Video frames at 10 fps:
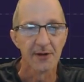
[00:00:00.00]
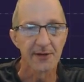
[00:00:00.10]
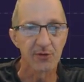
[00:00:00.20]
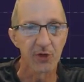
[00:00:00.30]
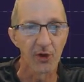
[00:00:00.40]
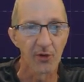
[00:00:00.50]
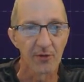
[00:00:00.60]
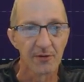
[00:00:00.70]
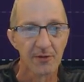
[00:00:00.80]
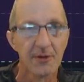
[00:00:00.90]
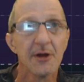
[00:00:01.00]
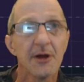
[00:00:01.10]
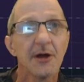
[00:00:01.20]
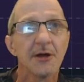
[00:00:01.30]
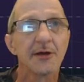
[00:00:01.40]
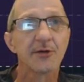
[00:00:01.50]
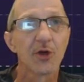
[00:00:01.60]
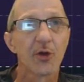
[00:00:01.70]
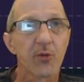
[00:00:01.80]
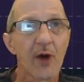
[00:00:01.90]
little
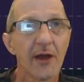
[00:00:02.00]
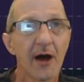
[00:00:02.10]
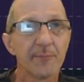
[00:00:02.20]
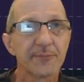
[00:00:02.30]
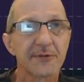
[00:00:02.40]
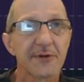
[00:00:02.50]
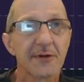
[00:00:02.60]
run-ups